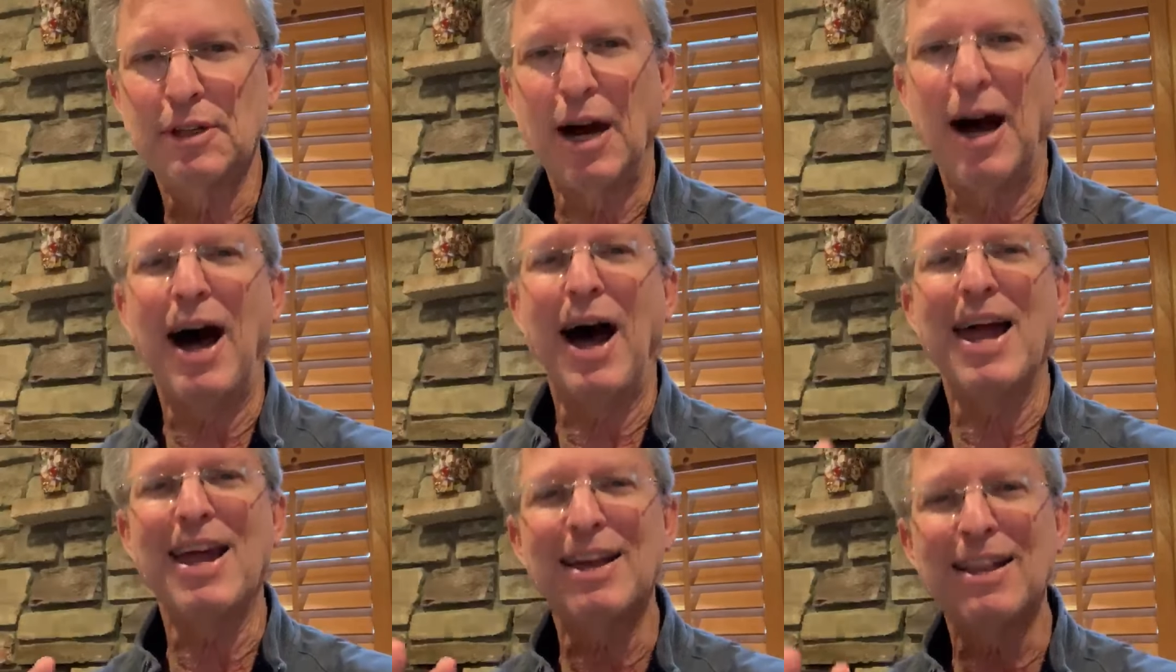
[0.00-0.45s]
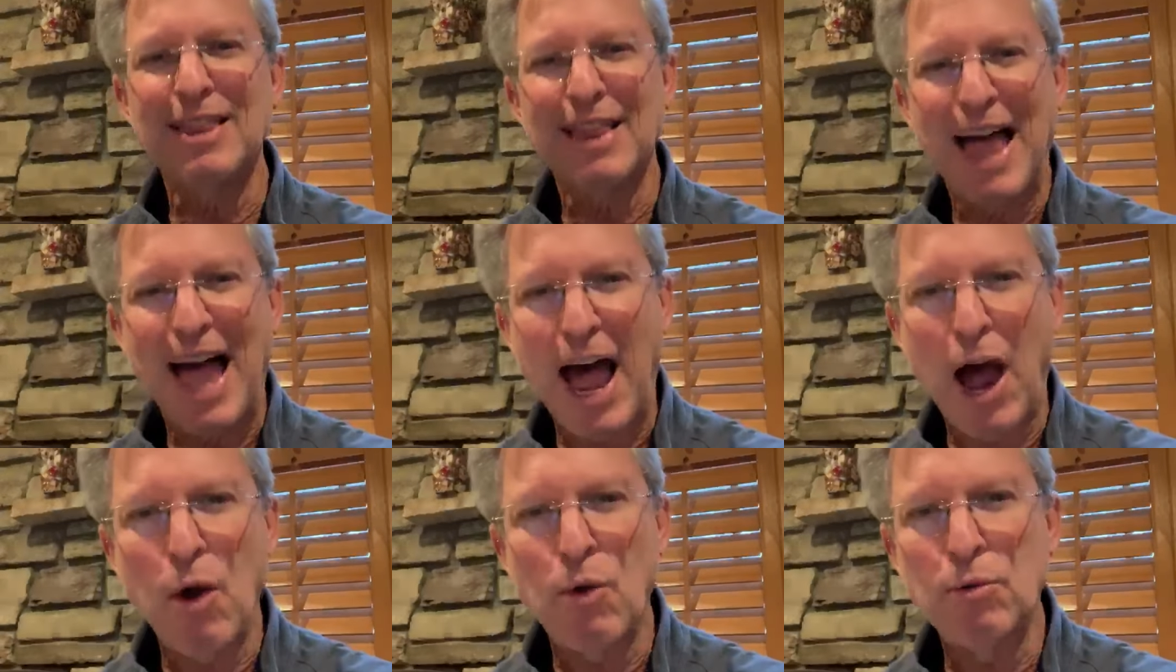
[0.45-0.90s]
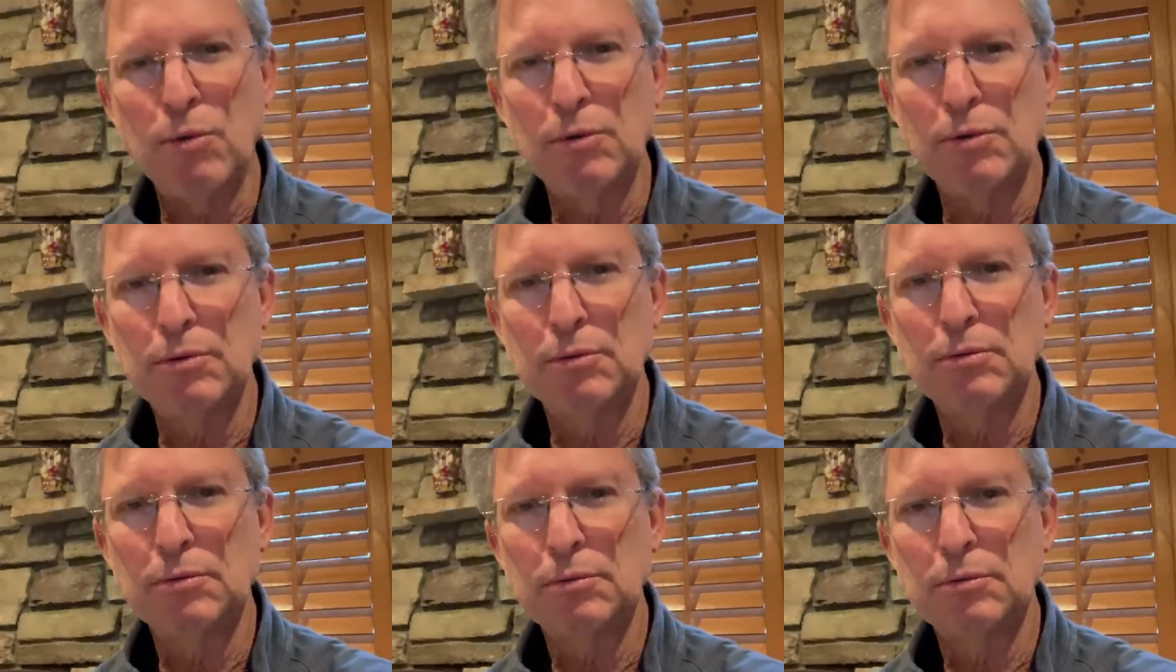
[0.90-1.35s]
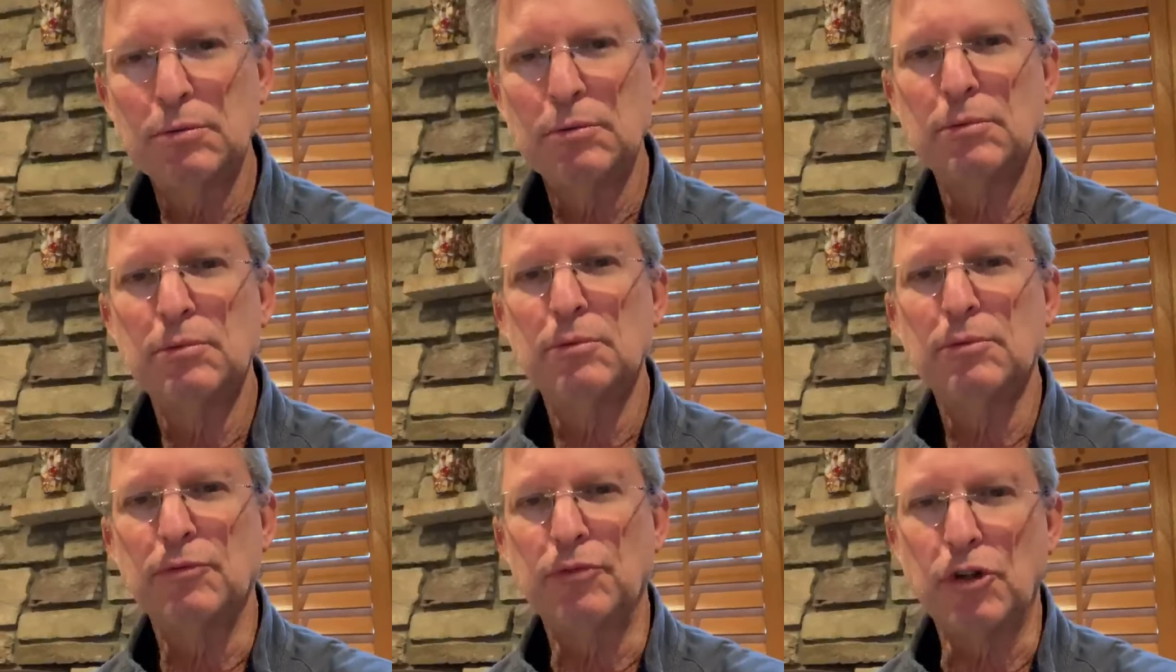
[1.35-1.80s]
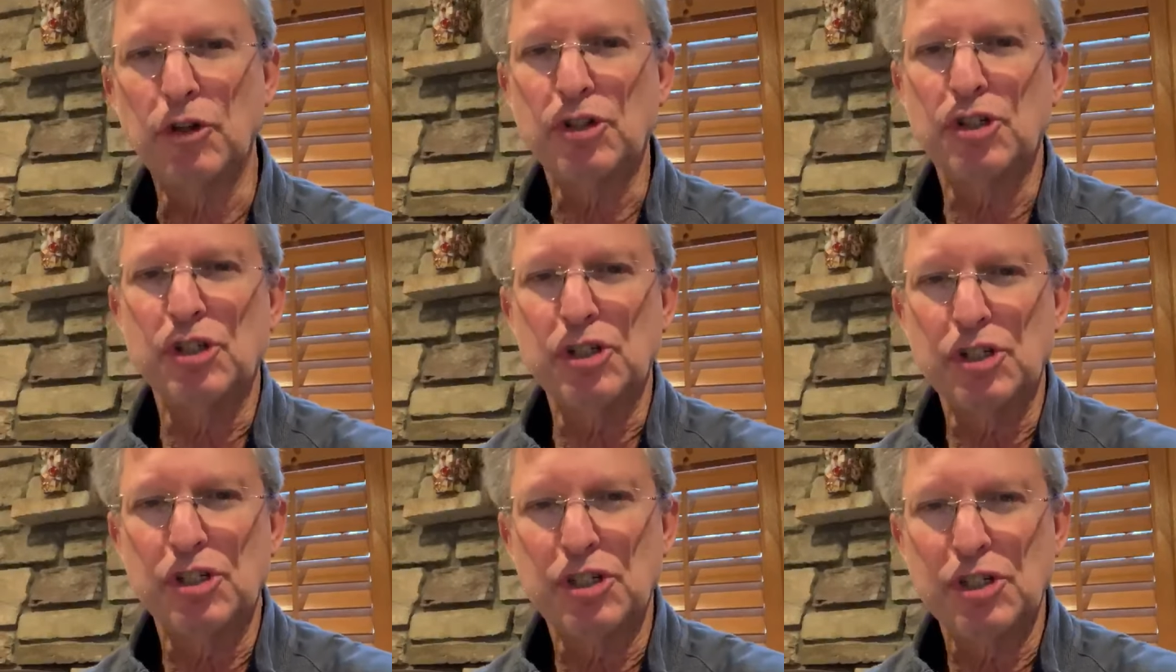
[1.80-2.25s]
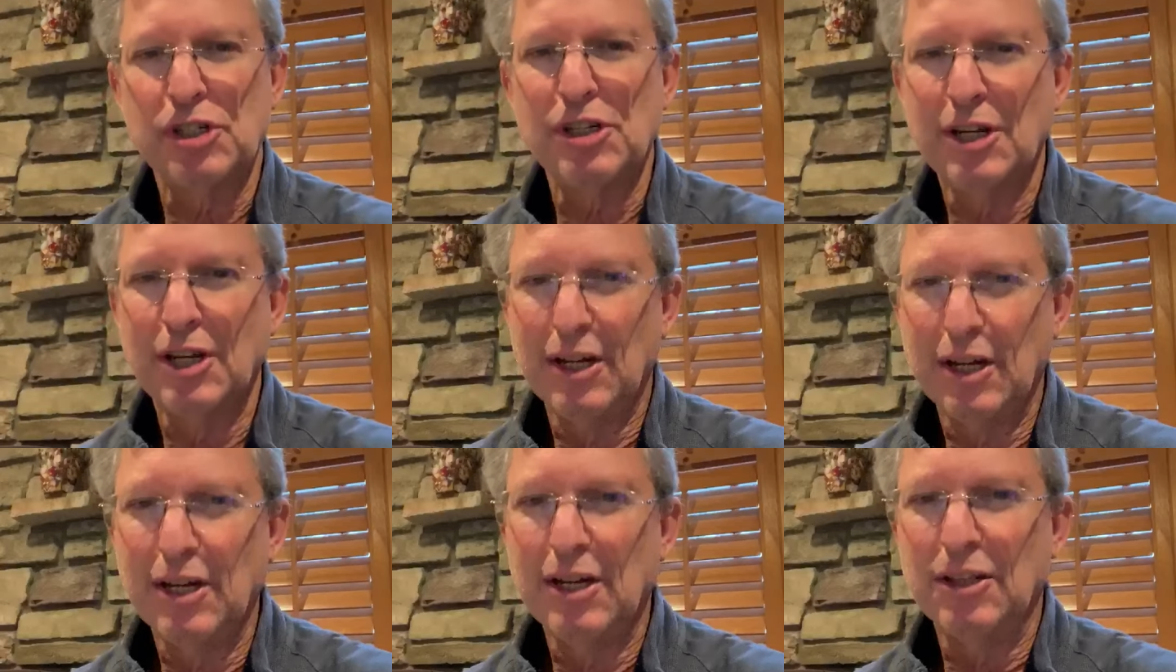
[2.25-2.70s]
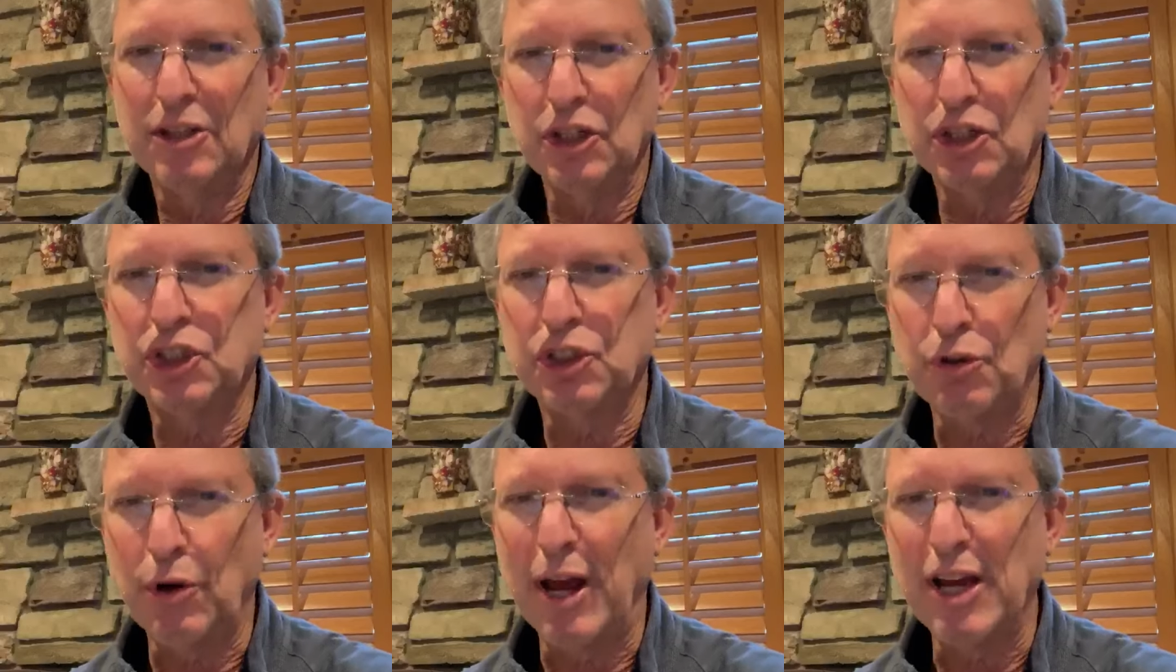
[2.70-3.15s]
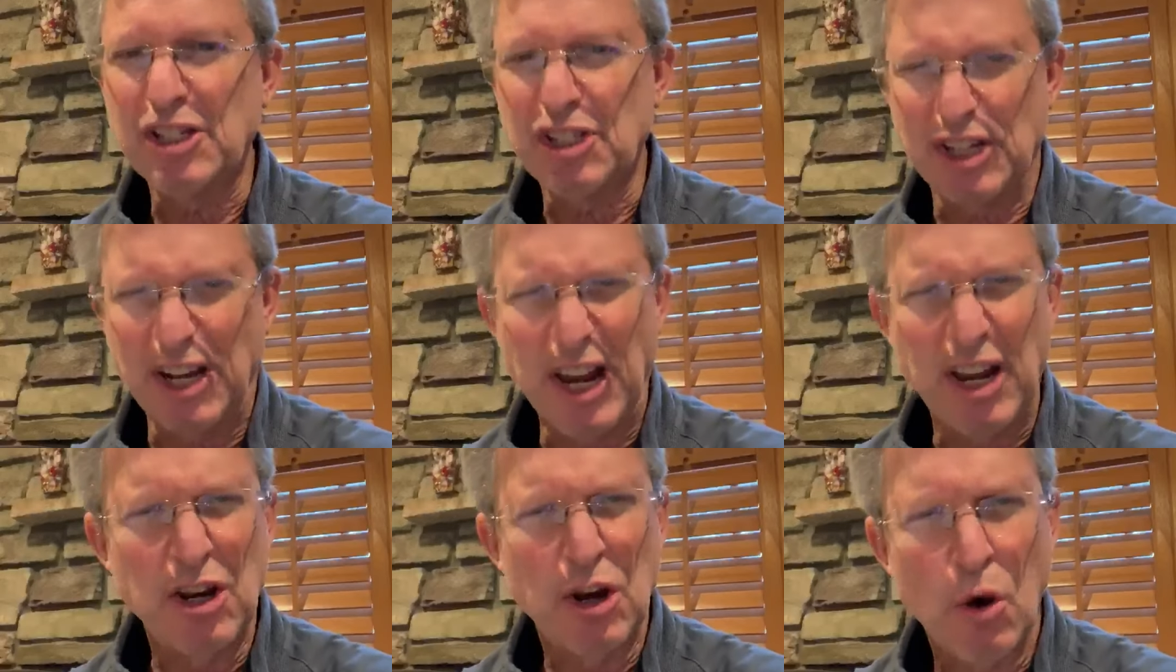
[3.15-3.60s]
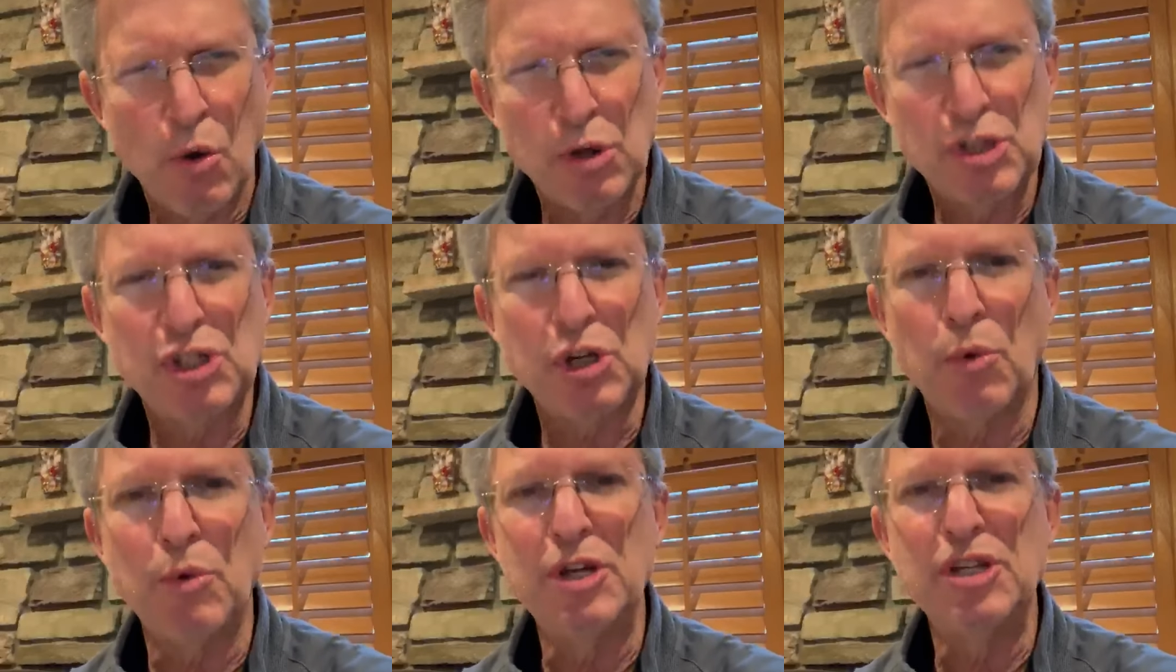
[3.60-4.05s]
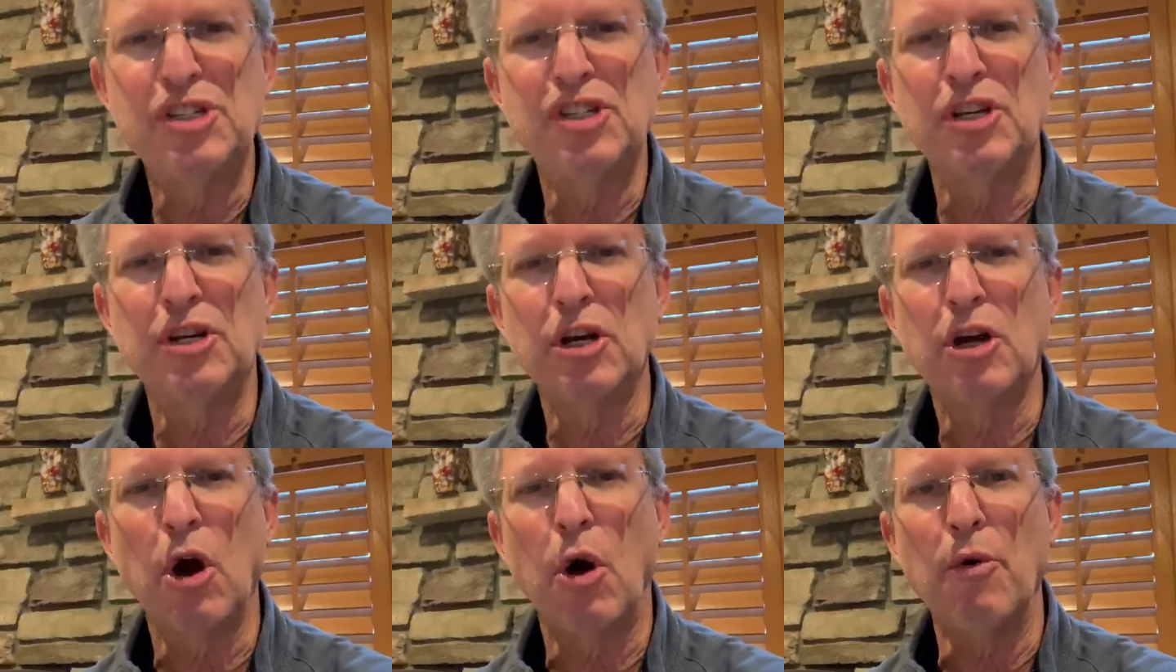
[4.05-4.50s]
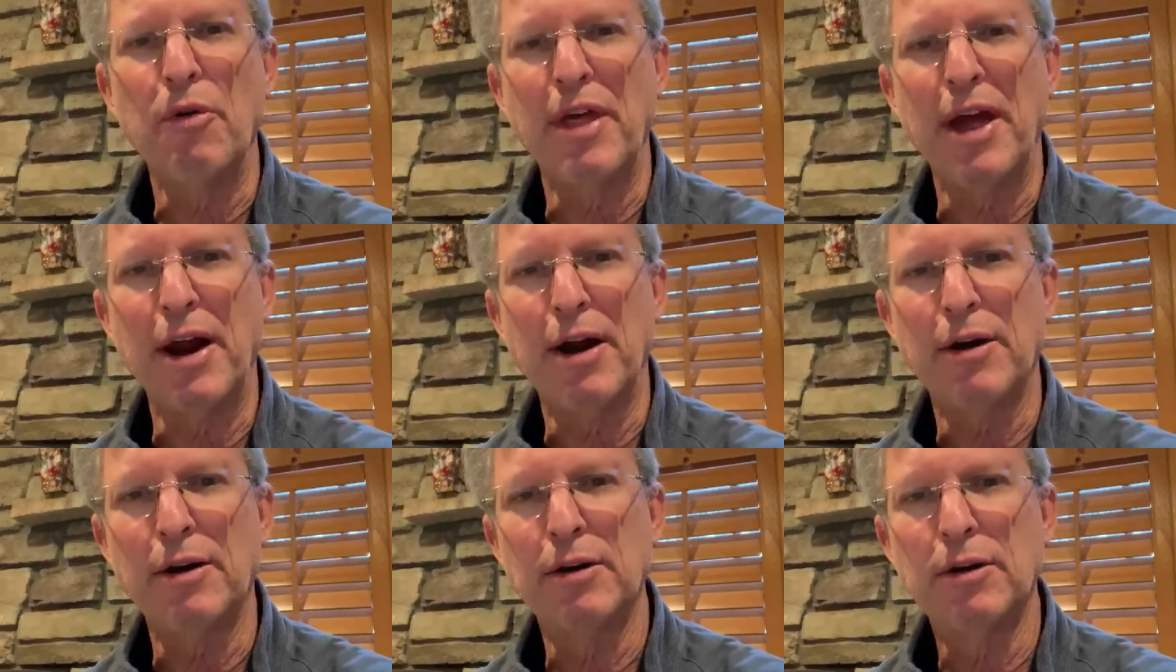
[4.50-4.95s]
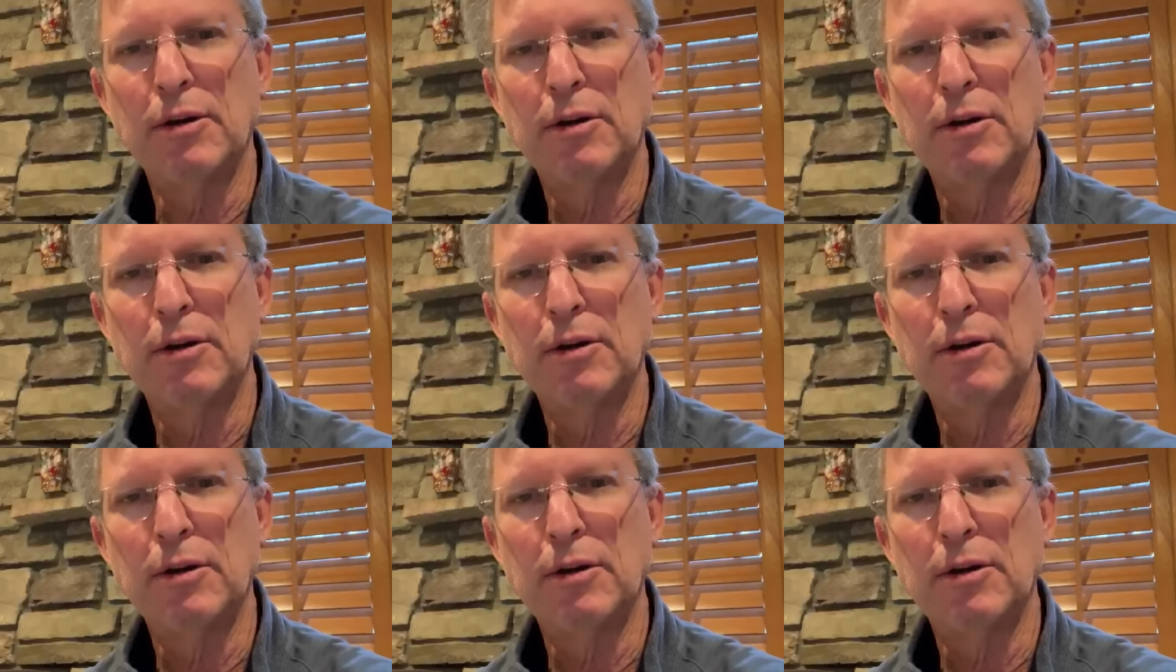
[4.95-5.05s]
I allow versus the stress. And I know it's so easy to go there,